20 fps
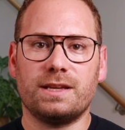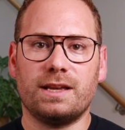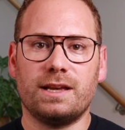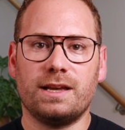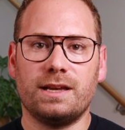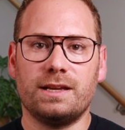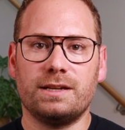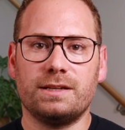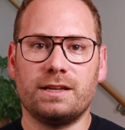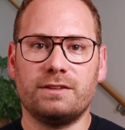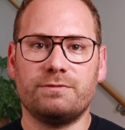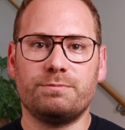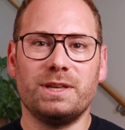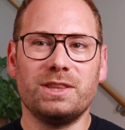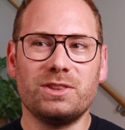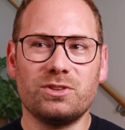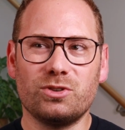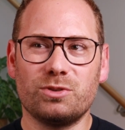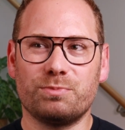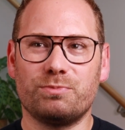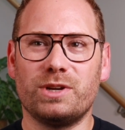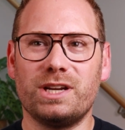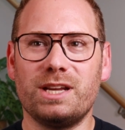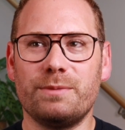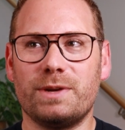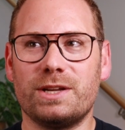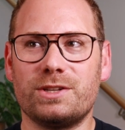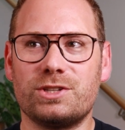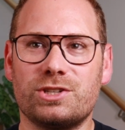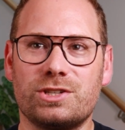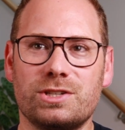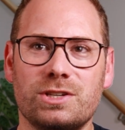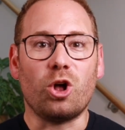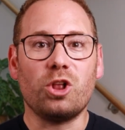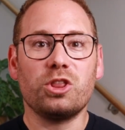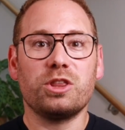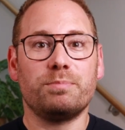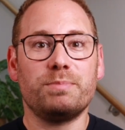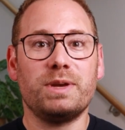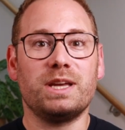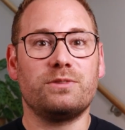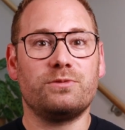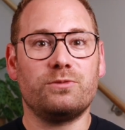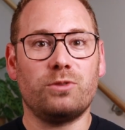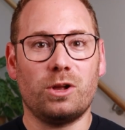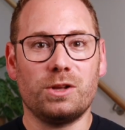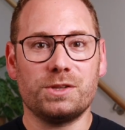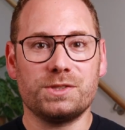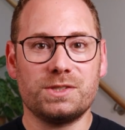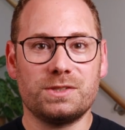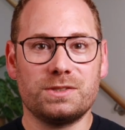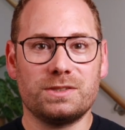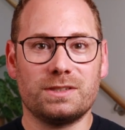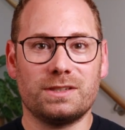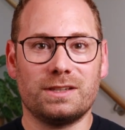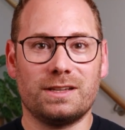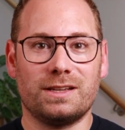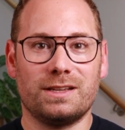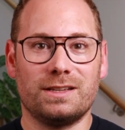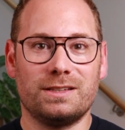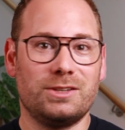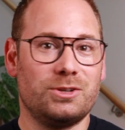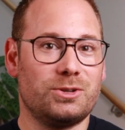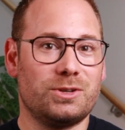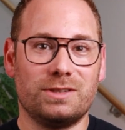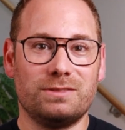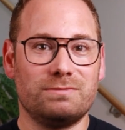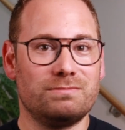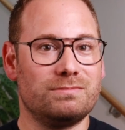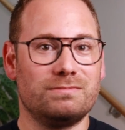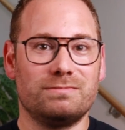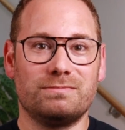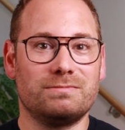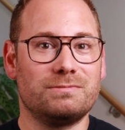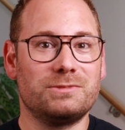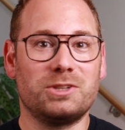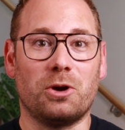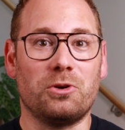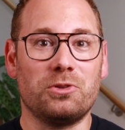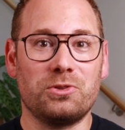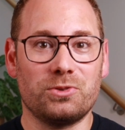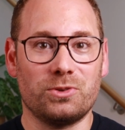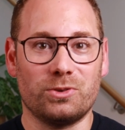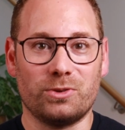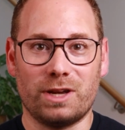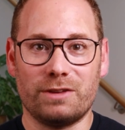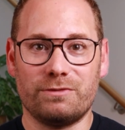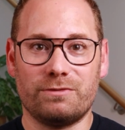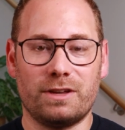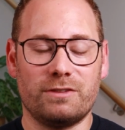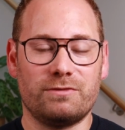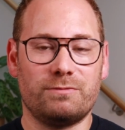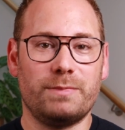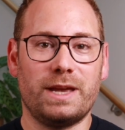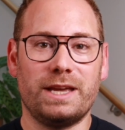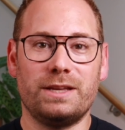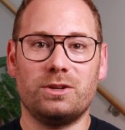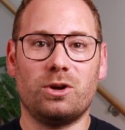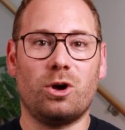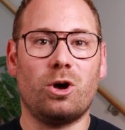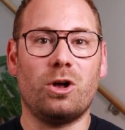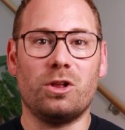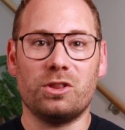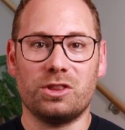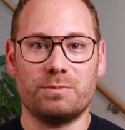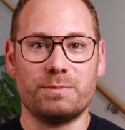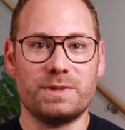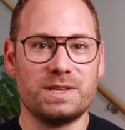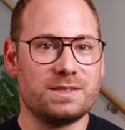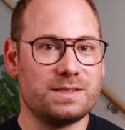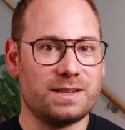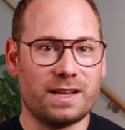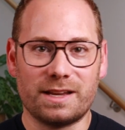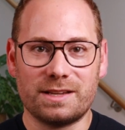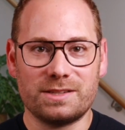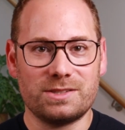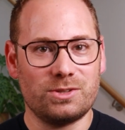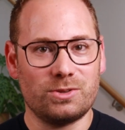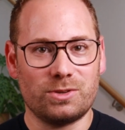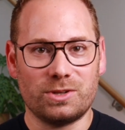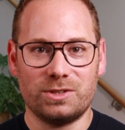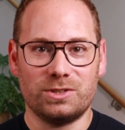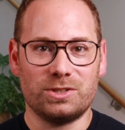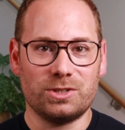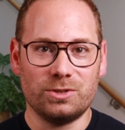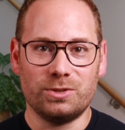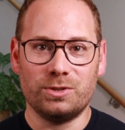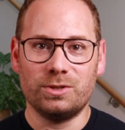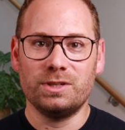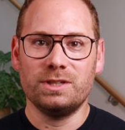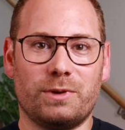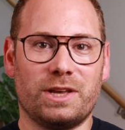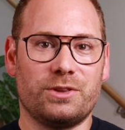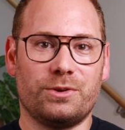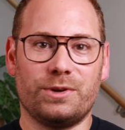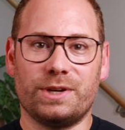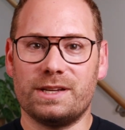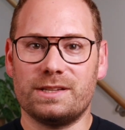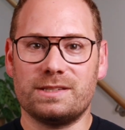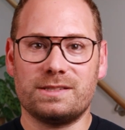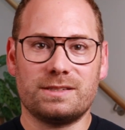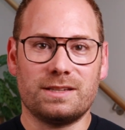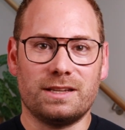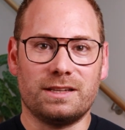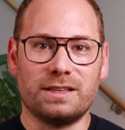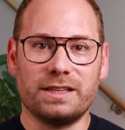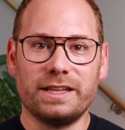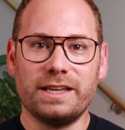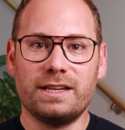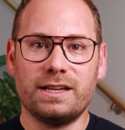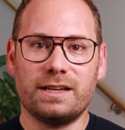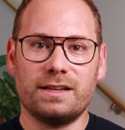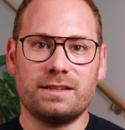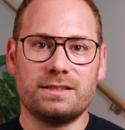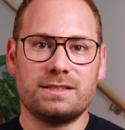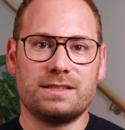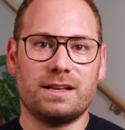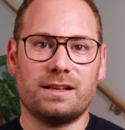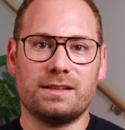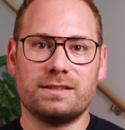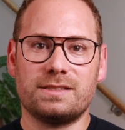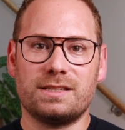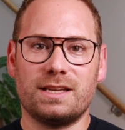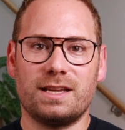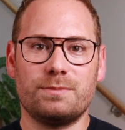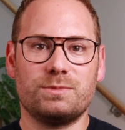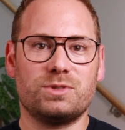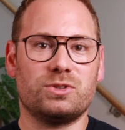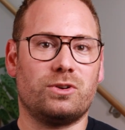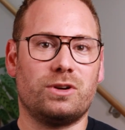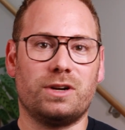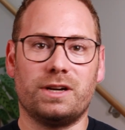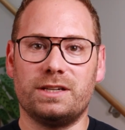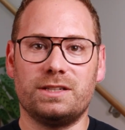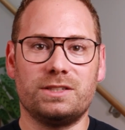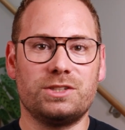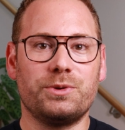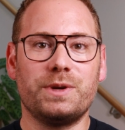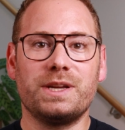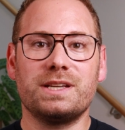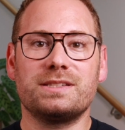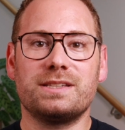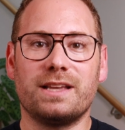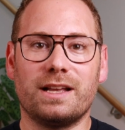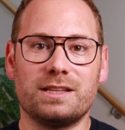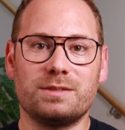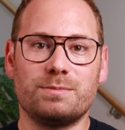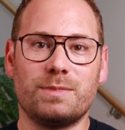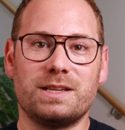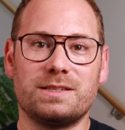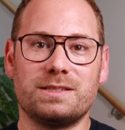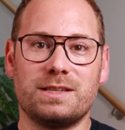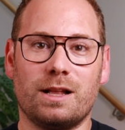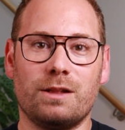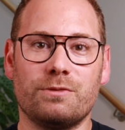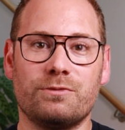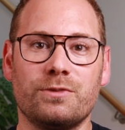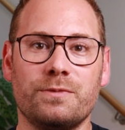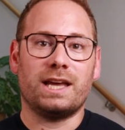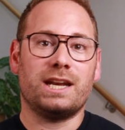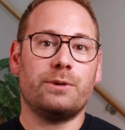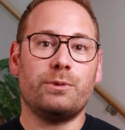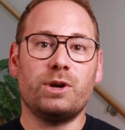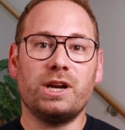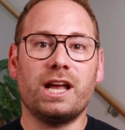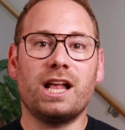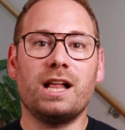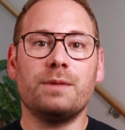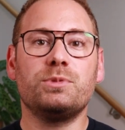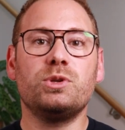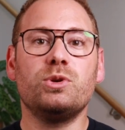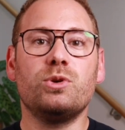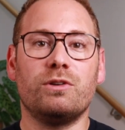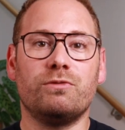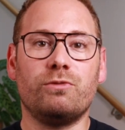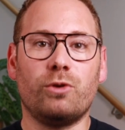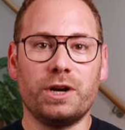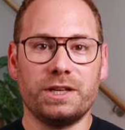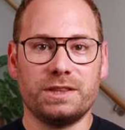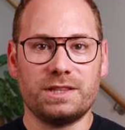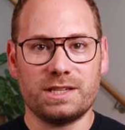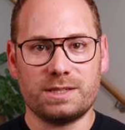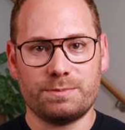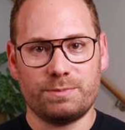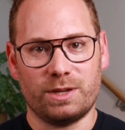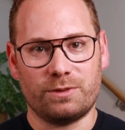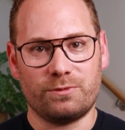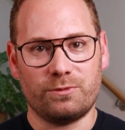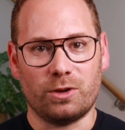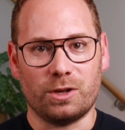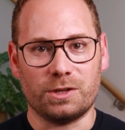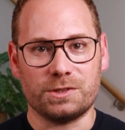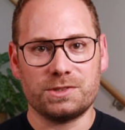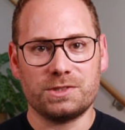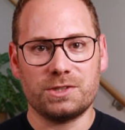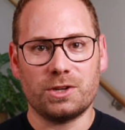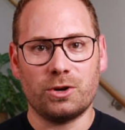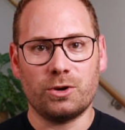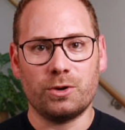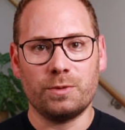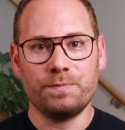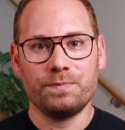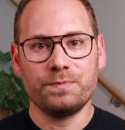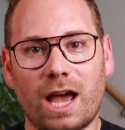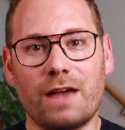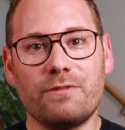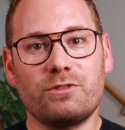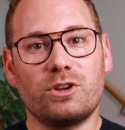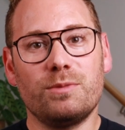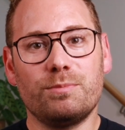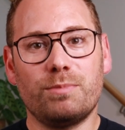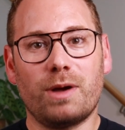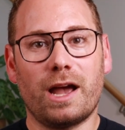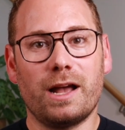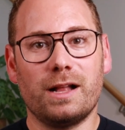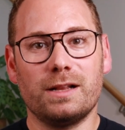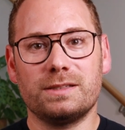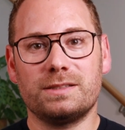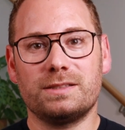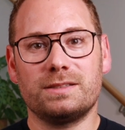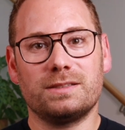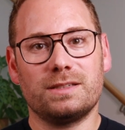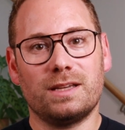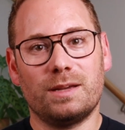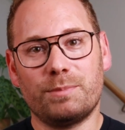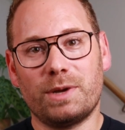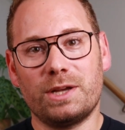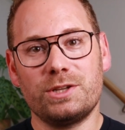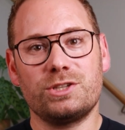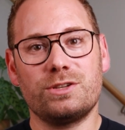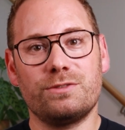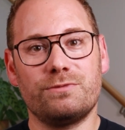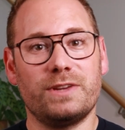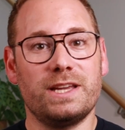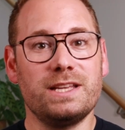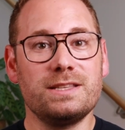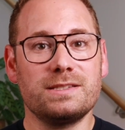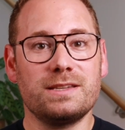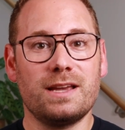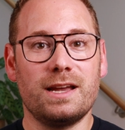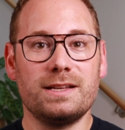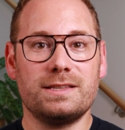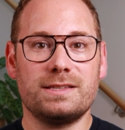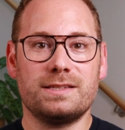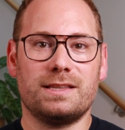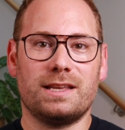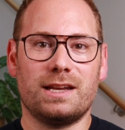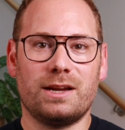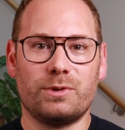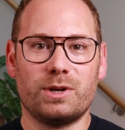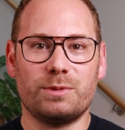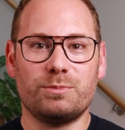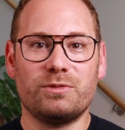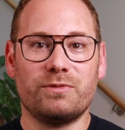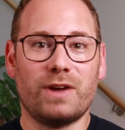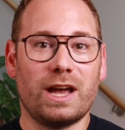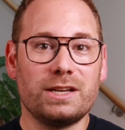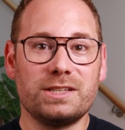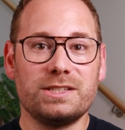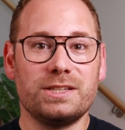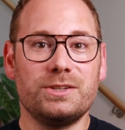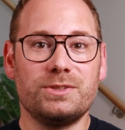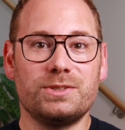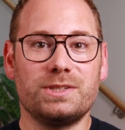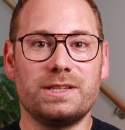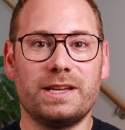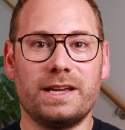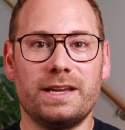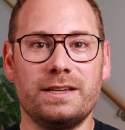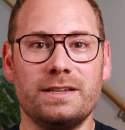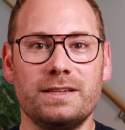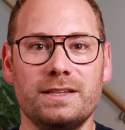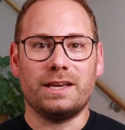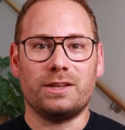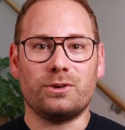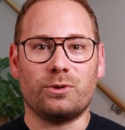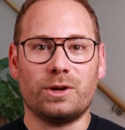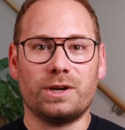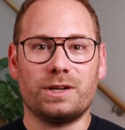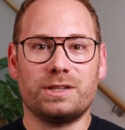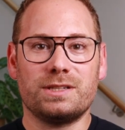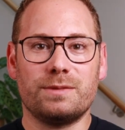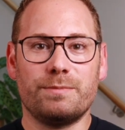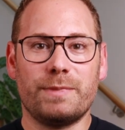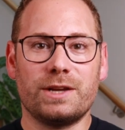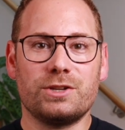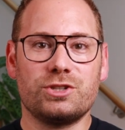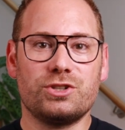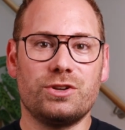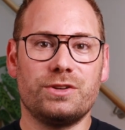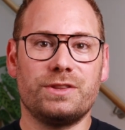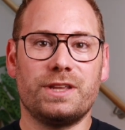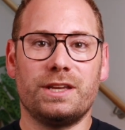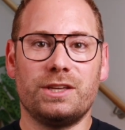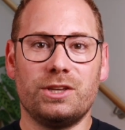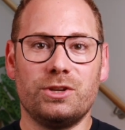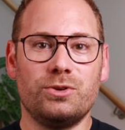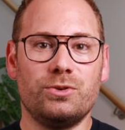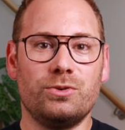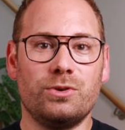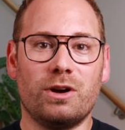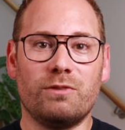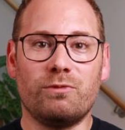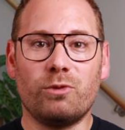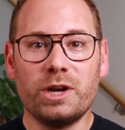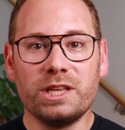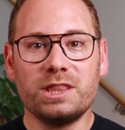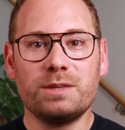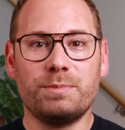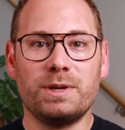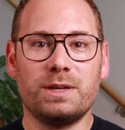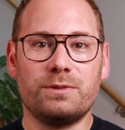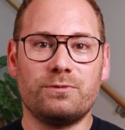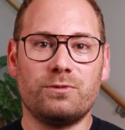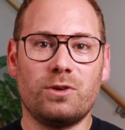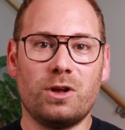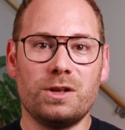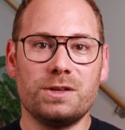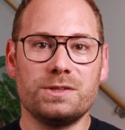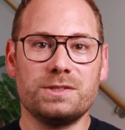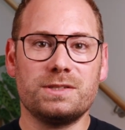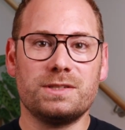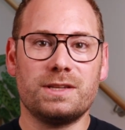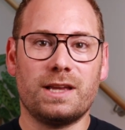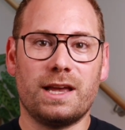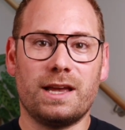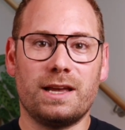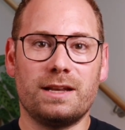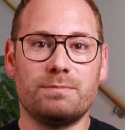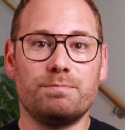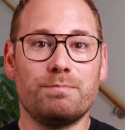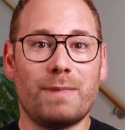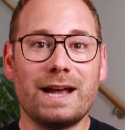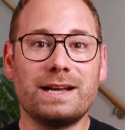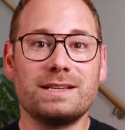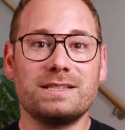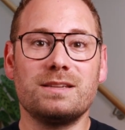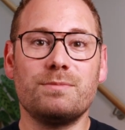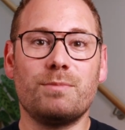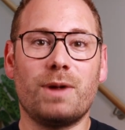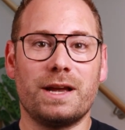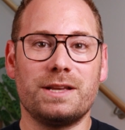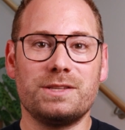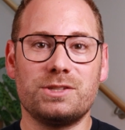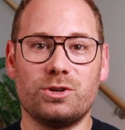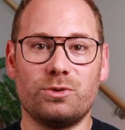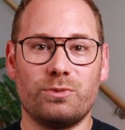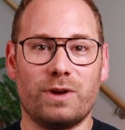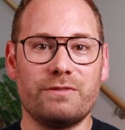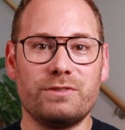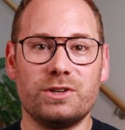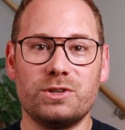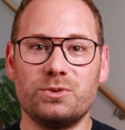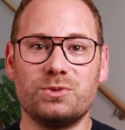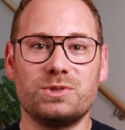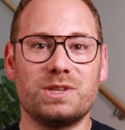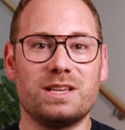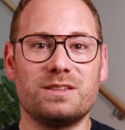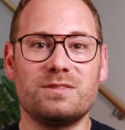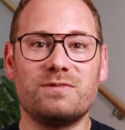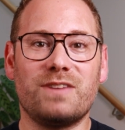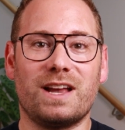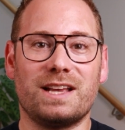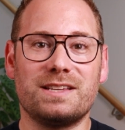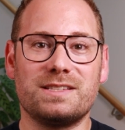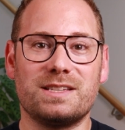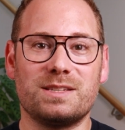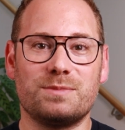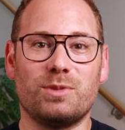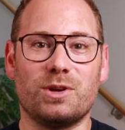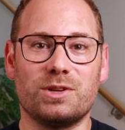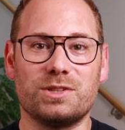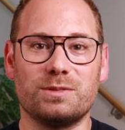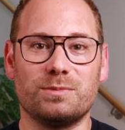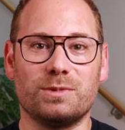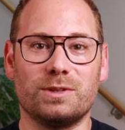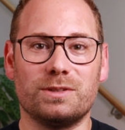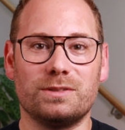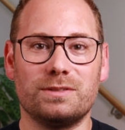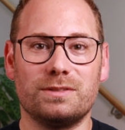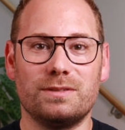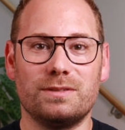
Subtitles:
And I've been through pretty much all the pitfalls you can go through. I've made all the mistakes you can do, whether it is in leading sales teams or in doing sales myself. And I want to help you avoid these pitfalls. So I've compiled a bunch of insights that I want to provide to you today in order to make sure that you avoid the pitfalls and maximize your revenues as fast as possible.